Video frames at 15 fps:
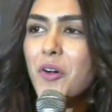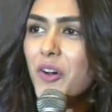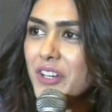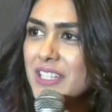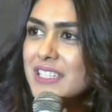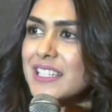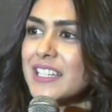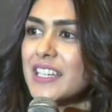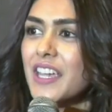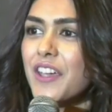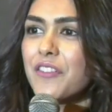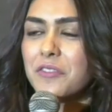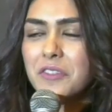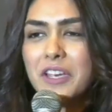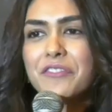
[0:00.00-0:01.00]
honestly,
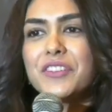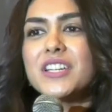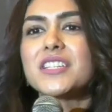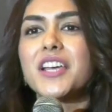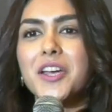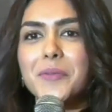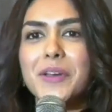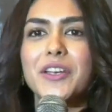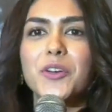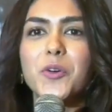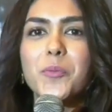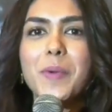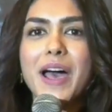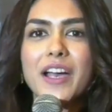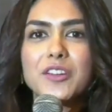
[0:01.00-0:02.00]
every time I
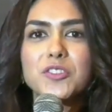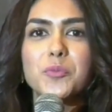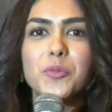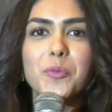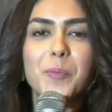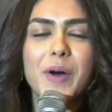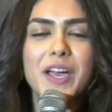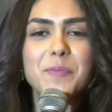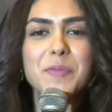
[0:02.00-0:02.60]
go back to Mumbai,